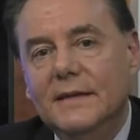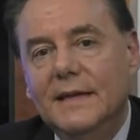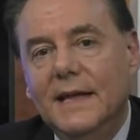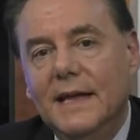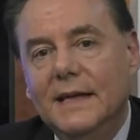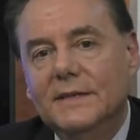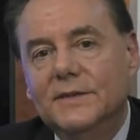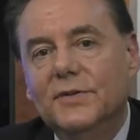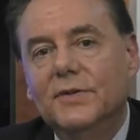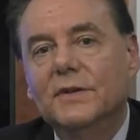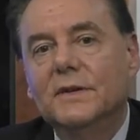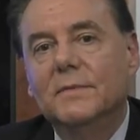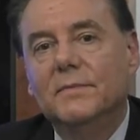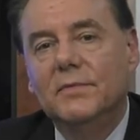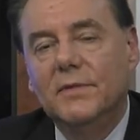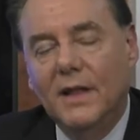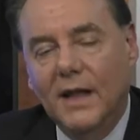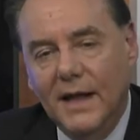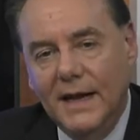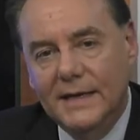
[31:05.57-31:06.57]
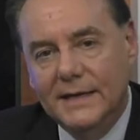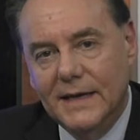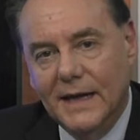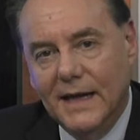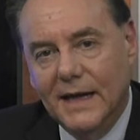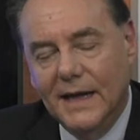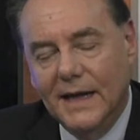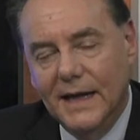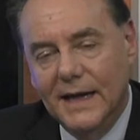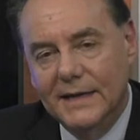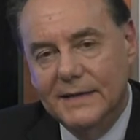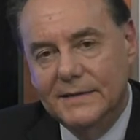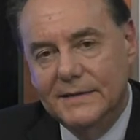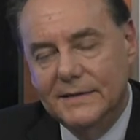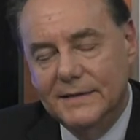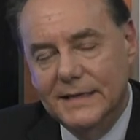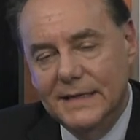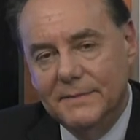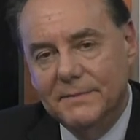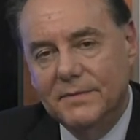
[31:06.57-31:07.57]
can turn a blind eye
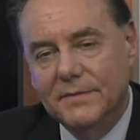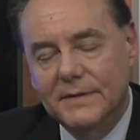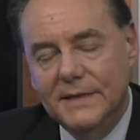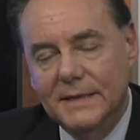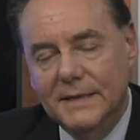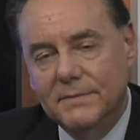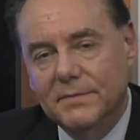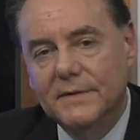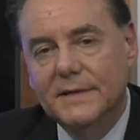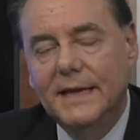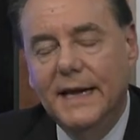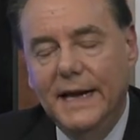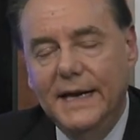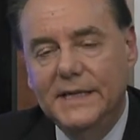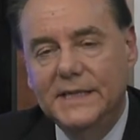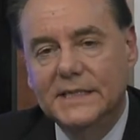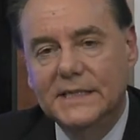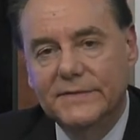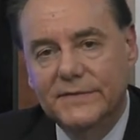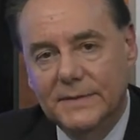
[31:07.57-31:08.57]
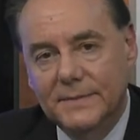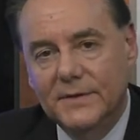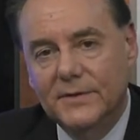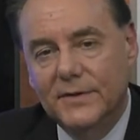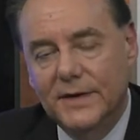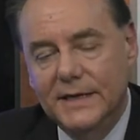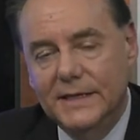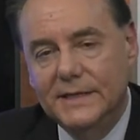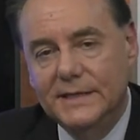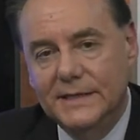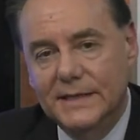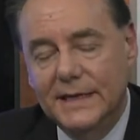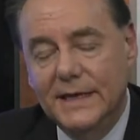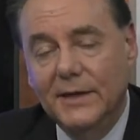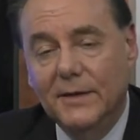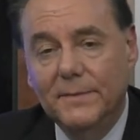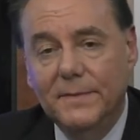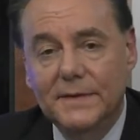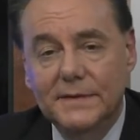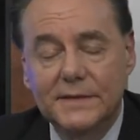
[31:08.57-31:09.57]
to the impl implications of immigration in
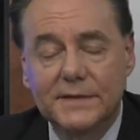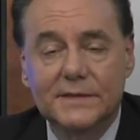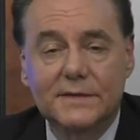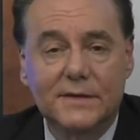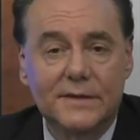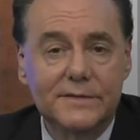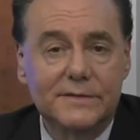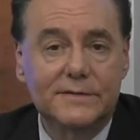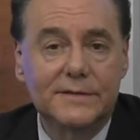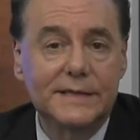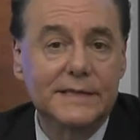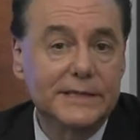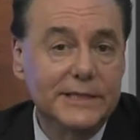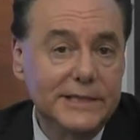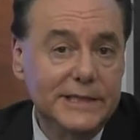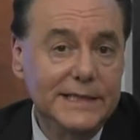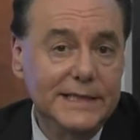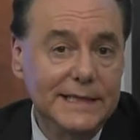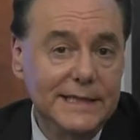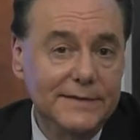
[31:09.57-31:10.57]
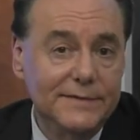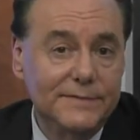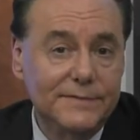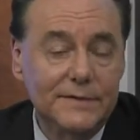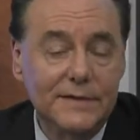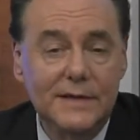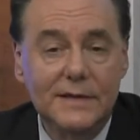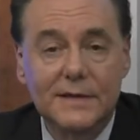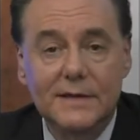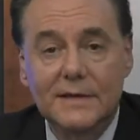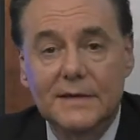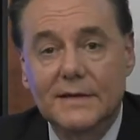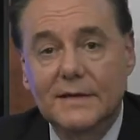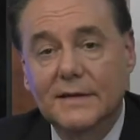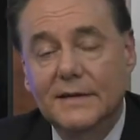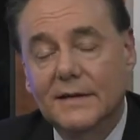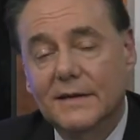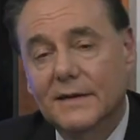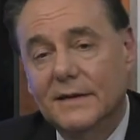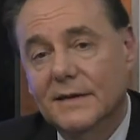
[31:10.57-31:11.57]
helping this country achieve
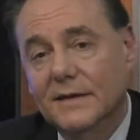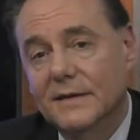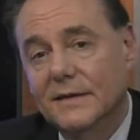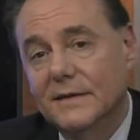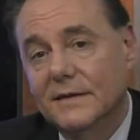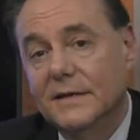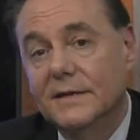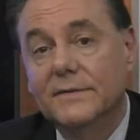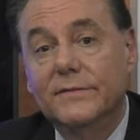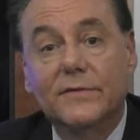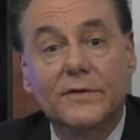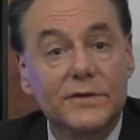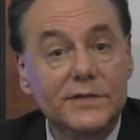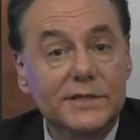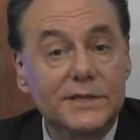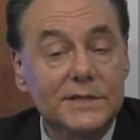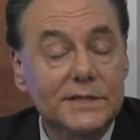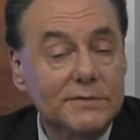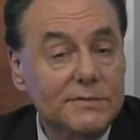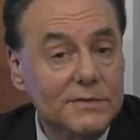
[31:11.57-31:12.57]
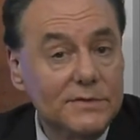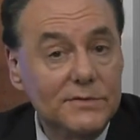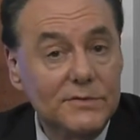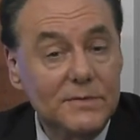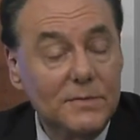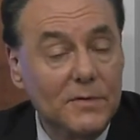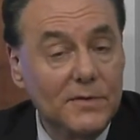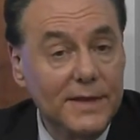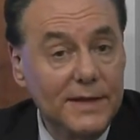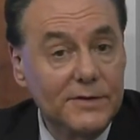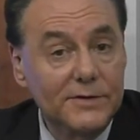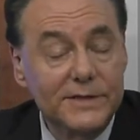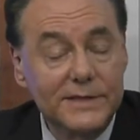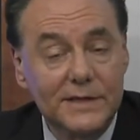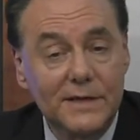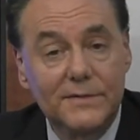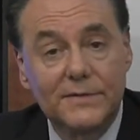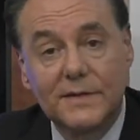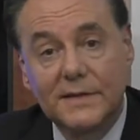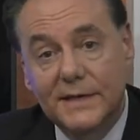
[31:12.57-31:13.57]
uh, conversion to renewable
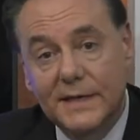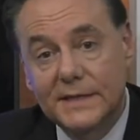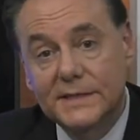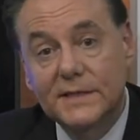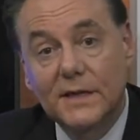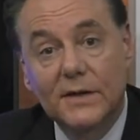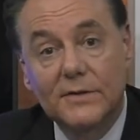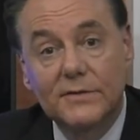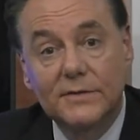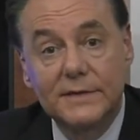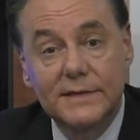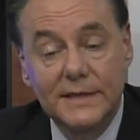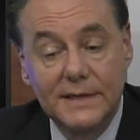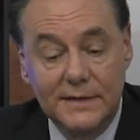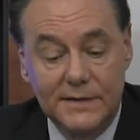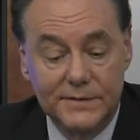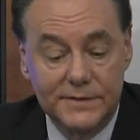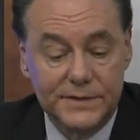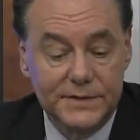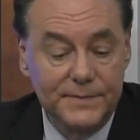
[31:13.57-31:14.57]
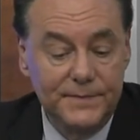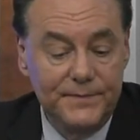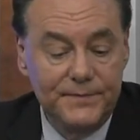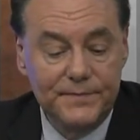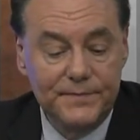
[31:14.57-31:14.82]
energy over the next hundred years.